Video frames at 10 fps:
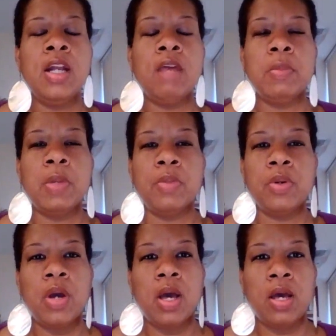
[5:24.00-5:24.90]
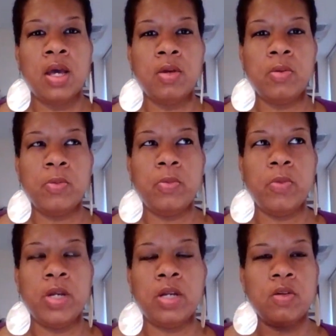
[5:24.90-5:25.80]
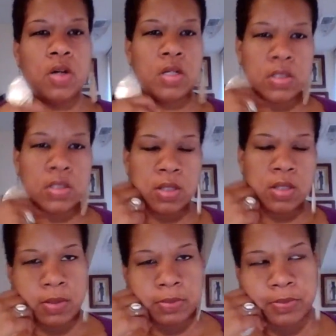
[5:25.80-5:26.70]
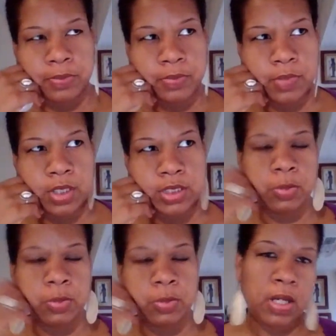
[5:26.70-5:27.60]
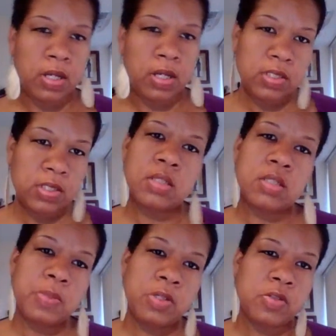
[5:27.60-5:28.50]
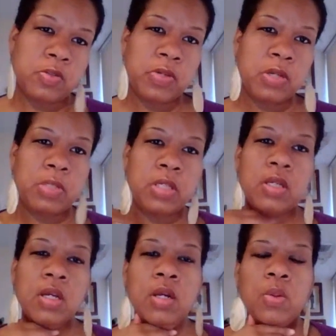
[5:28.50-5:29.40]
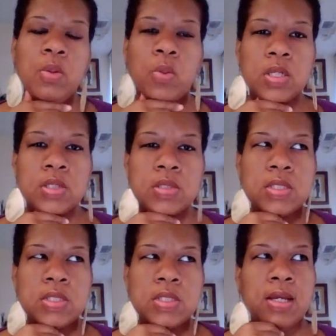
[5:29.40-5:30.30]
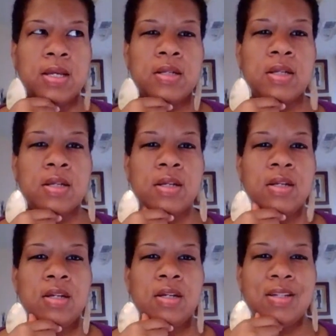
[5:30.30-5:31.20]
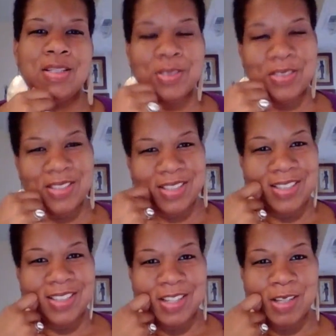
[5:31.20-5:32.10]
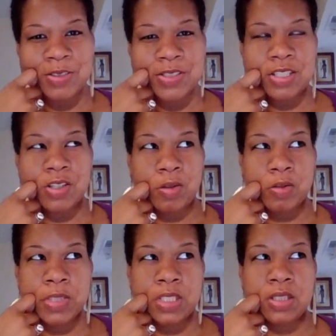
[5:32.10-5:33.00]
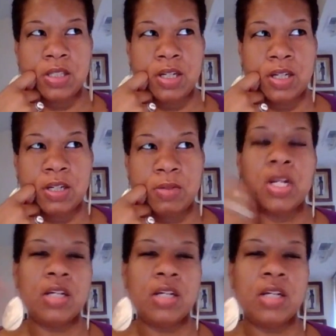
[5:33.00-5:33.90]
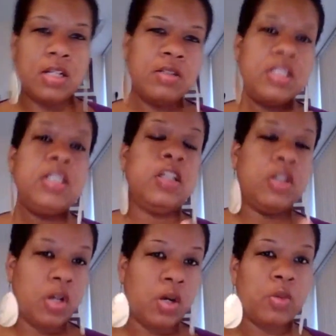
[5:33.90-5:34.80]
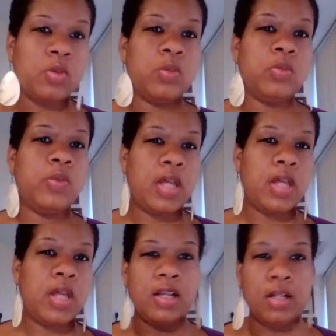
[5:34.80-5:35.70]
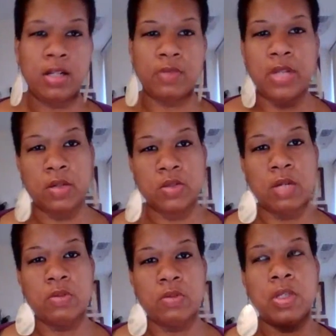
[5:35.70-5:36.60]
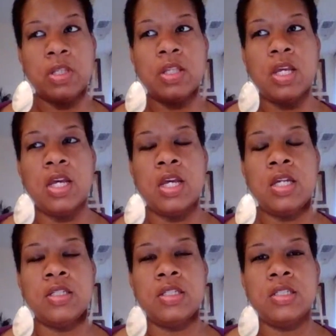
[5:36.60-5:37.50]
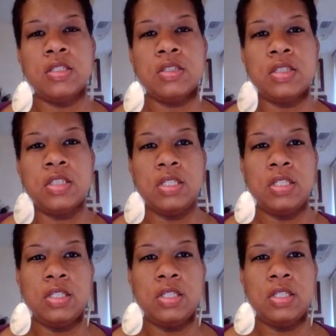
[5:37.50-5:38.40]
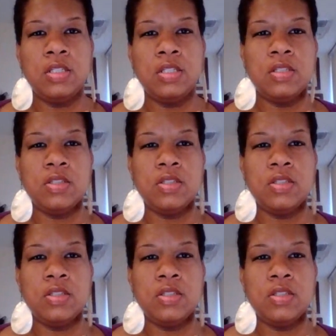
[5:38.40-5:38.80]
And I remember I ran across someone in my extended spiritual family once, and interestingly enough, she told me when she didn't know that I had left the house that I was with, and she